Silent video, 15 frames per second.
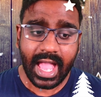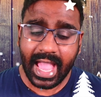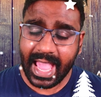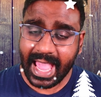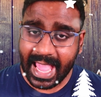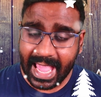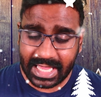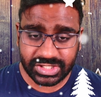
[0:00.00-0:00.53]

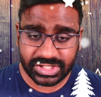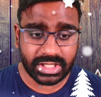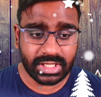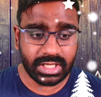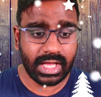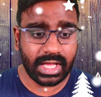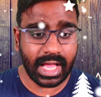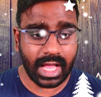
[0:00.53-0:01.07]
Azure
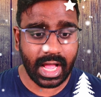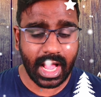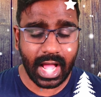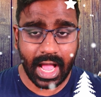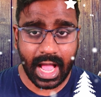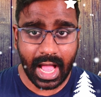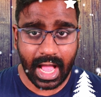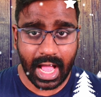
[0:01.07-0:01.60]

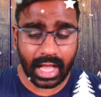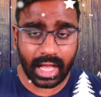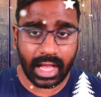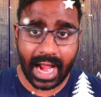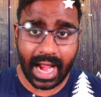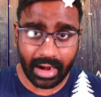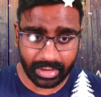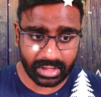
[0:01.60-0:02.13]

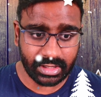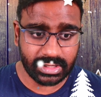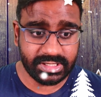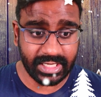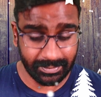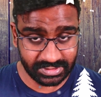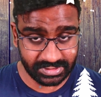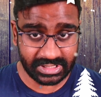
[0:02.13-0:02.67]
Arc
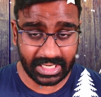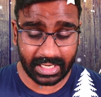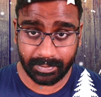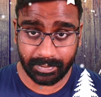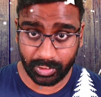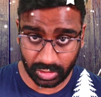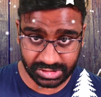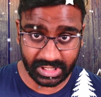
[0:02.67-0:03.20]
Jumpstart
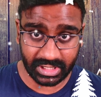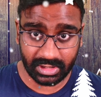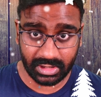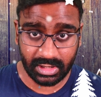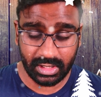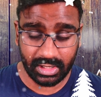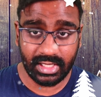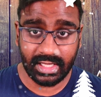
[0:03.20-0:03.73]
project
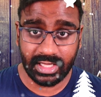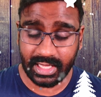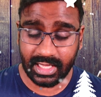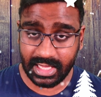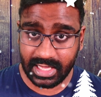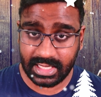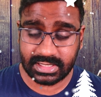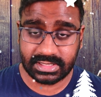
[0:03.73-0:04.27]

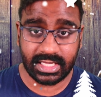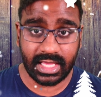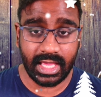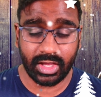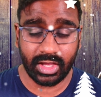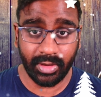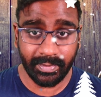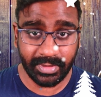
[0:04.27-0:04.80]
is a
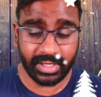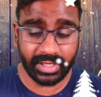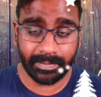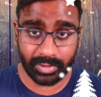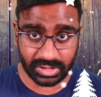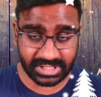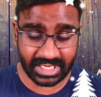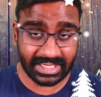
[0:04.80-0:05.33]
community
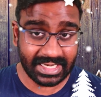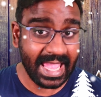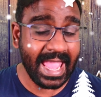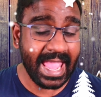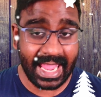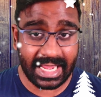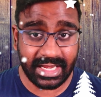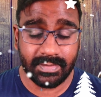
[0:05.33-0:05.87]
project
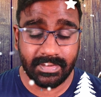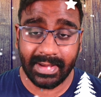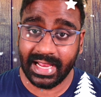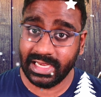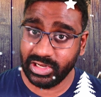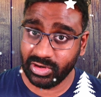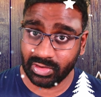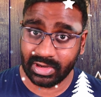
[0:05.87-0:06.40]
headed by
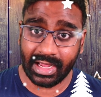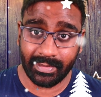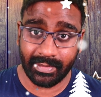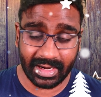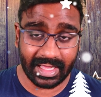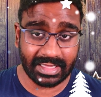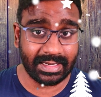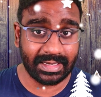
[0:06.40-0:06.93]
Leo
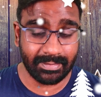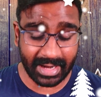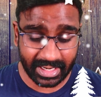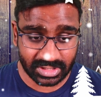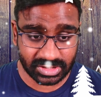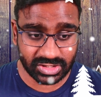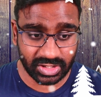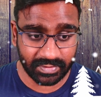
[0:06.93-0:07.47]
Kamrath at
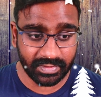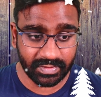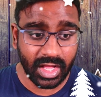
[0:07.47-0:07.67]
Microsoft,